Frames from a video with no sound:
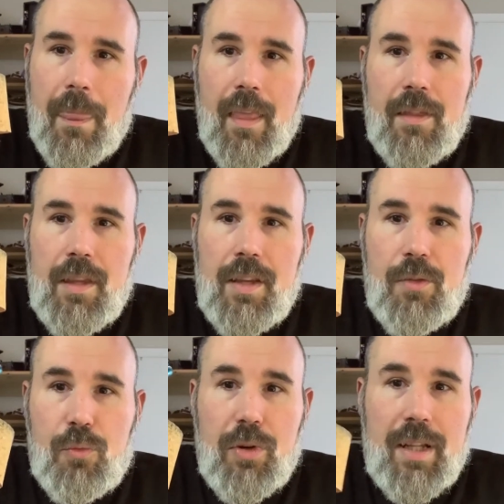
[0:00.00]
these
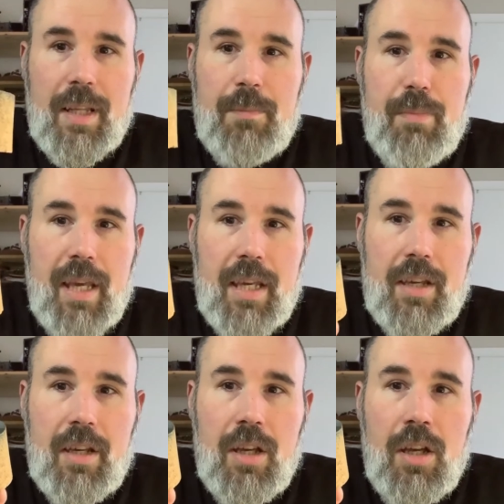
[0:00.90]
really
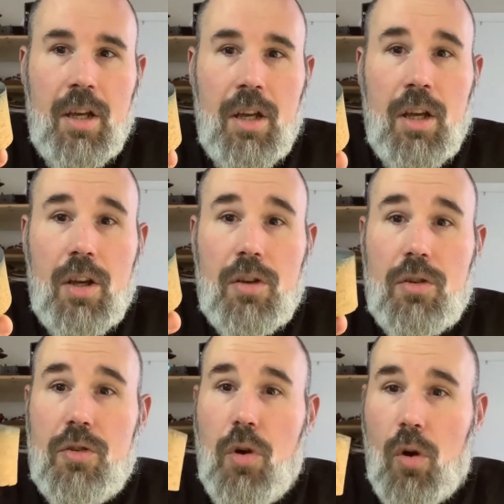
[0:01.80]
big
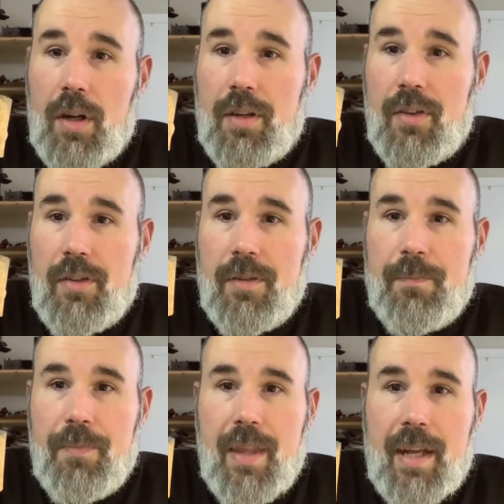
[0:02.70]
corks
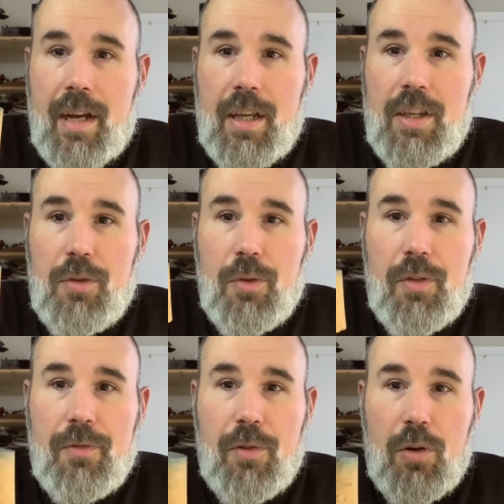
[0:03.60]
that I use
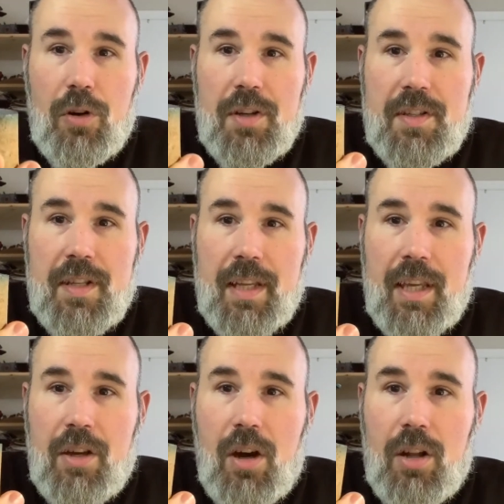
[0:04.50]
for
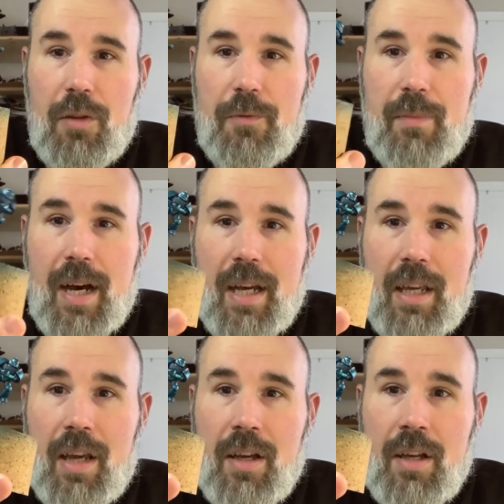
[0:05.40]
sticking all of
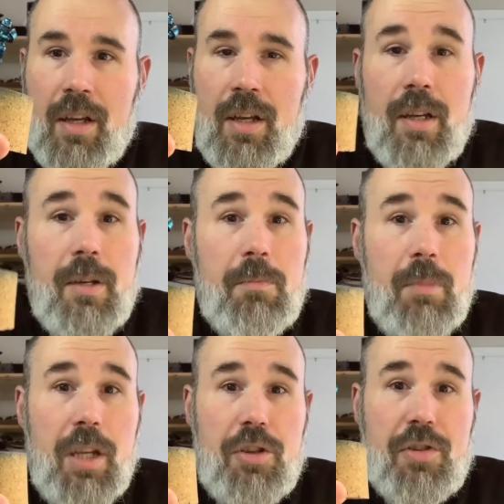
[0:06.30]
my
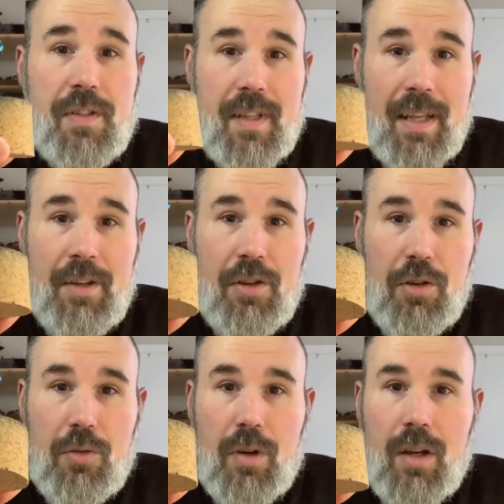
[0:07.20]
miniatures
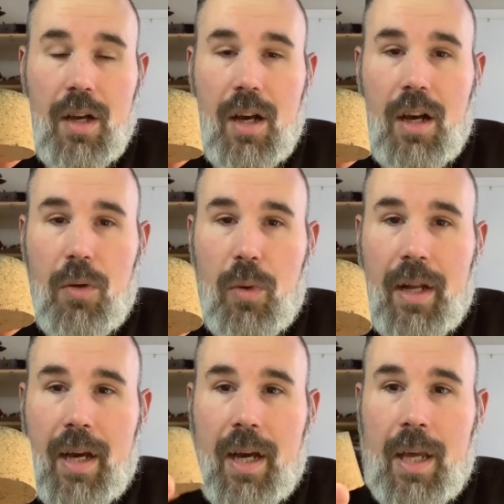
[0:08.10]
into when
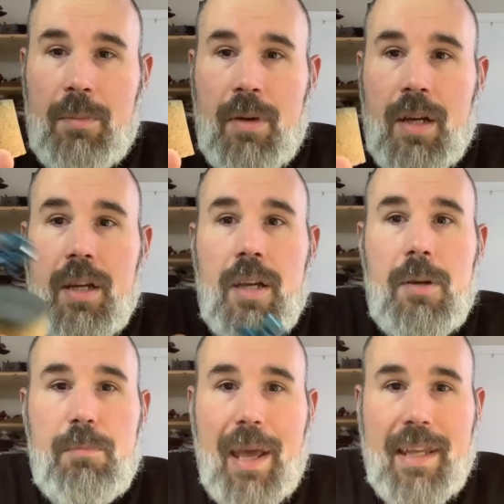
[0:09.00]
I'm
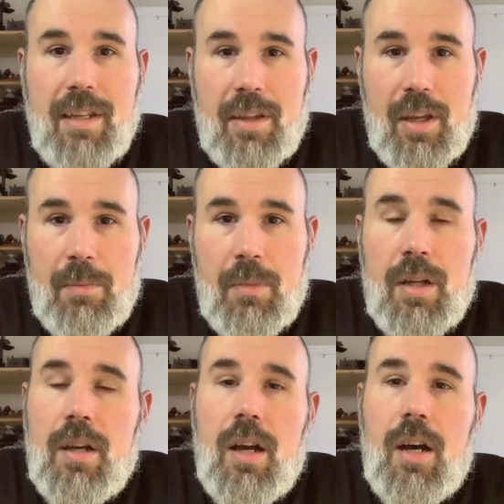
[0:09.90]
painting them.
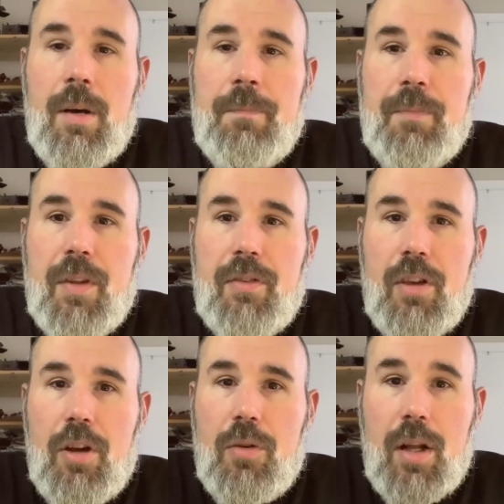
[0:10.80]

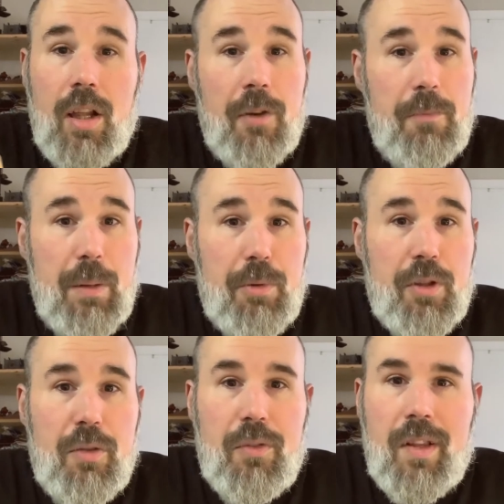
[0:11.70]
So a of people
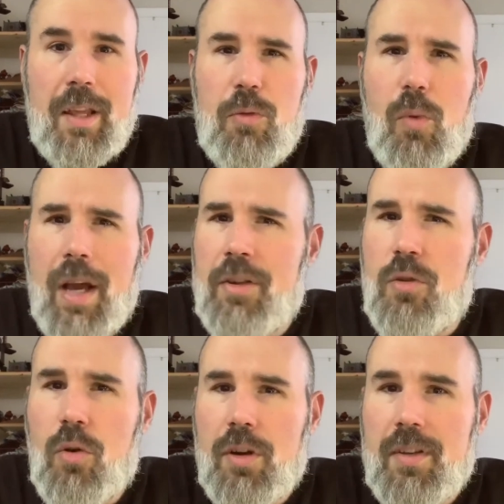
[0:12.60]
use like wine
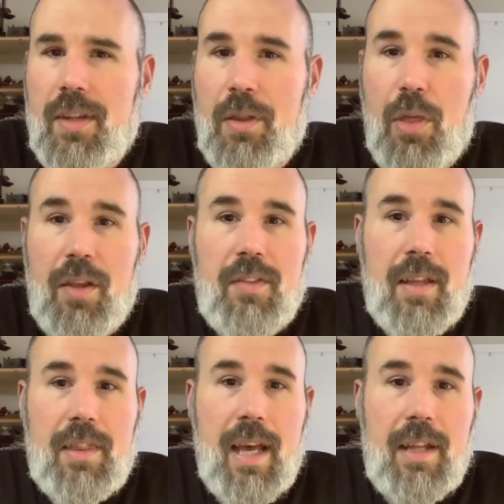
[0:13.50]
corks and things
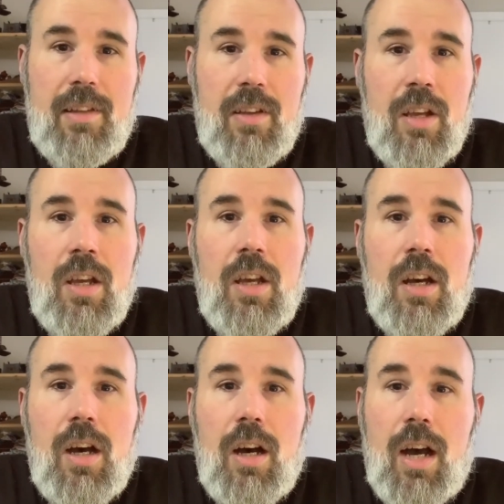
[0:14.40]
like that.
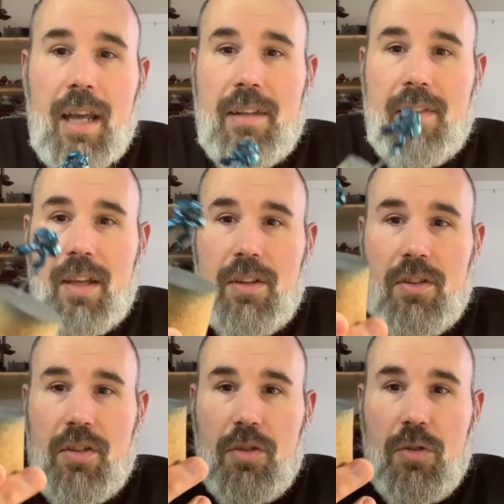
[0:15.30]
I decided
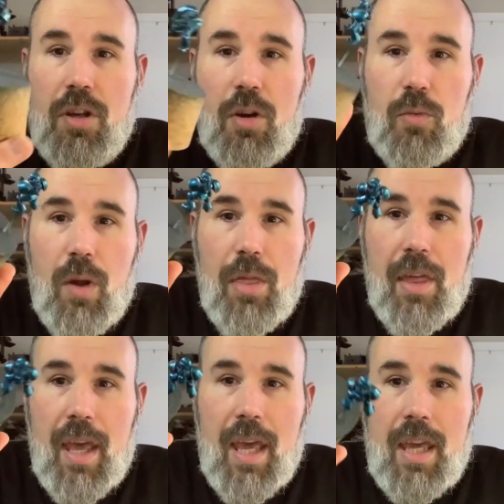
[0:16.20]
to go with
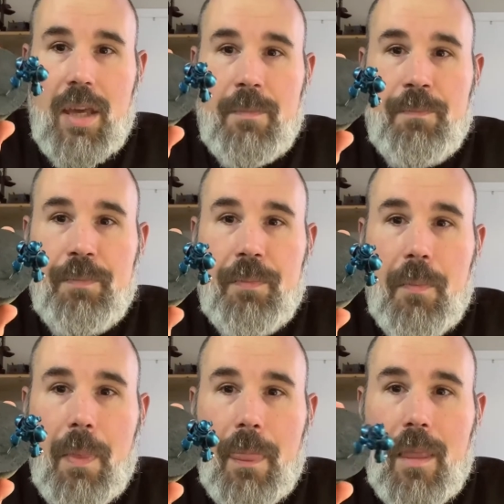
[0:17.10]
a
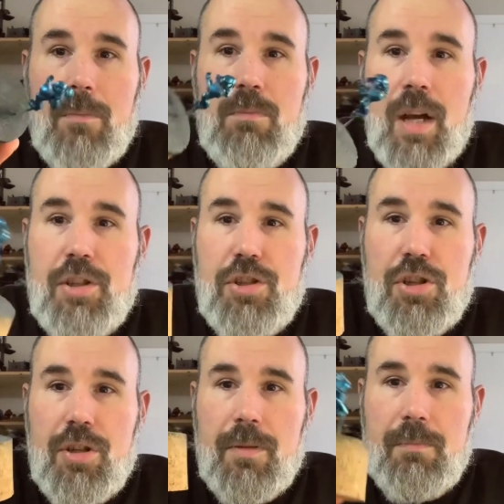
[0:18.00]
much
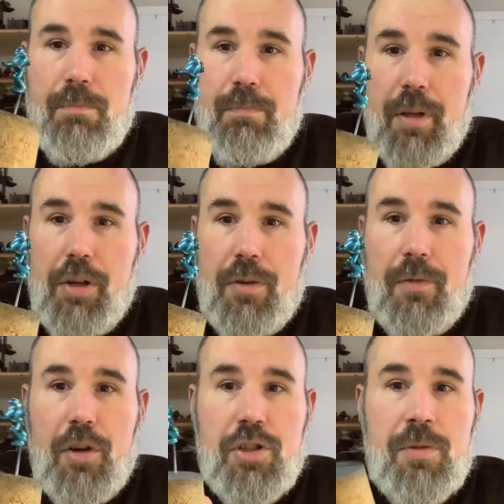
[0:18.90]
bigger
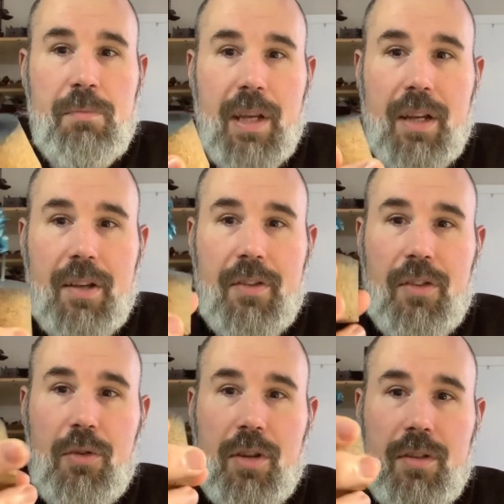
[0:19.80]
version because
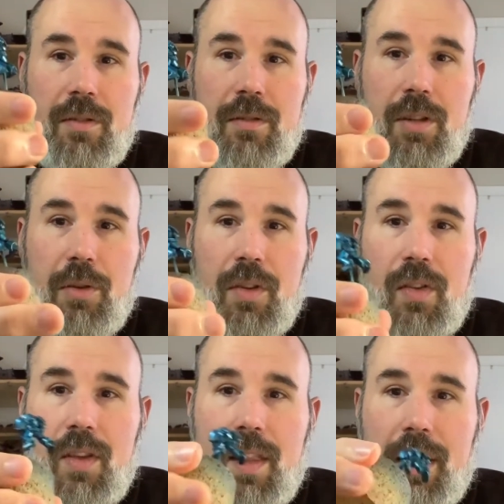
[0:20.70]
you can
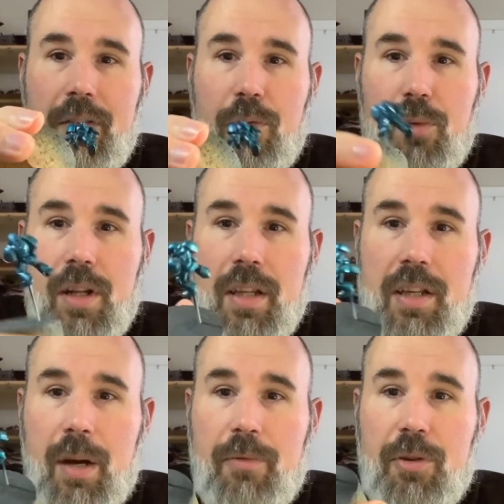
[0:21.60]
see that it's really
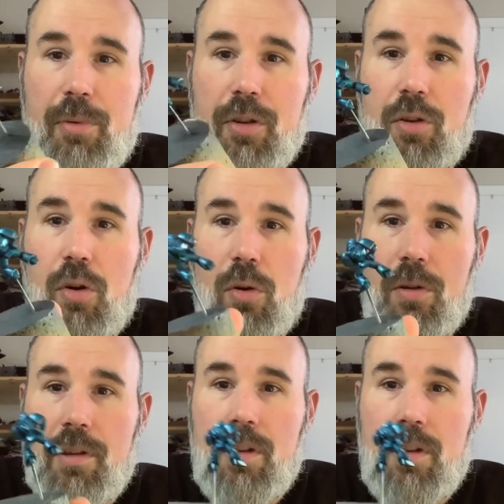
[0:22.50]
comfortable to hold.